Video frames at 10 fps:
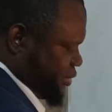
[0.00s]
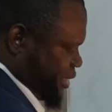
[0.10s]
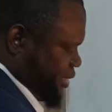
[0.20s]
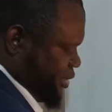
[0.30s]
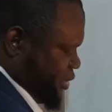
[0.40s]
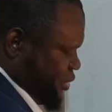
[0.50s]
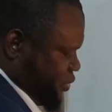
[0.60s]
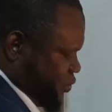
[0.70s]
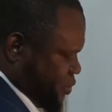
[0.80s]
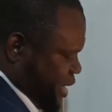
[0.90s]
Okay?
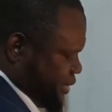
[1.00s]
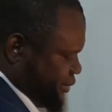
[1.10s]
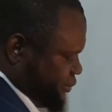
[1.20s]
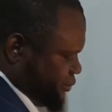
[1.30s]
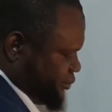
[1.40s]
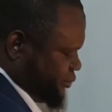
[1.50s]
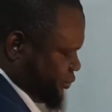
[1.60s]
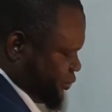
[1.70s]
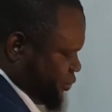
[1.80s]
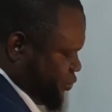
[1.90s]
1,
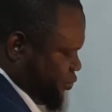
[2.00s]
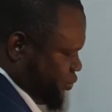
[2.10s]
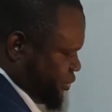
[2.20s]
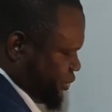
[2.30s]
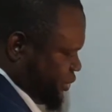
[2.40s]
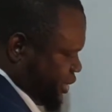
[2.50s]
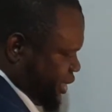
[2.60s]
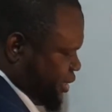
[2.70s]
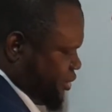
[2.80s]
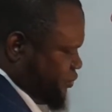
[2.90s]
2, 3.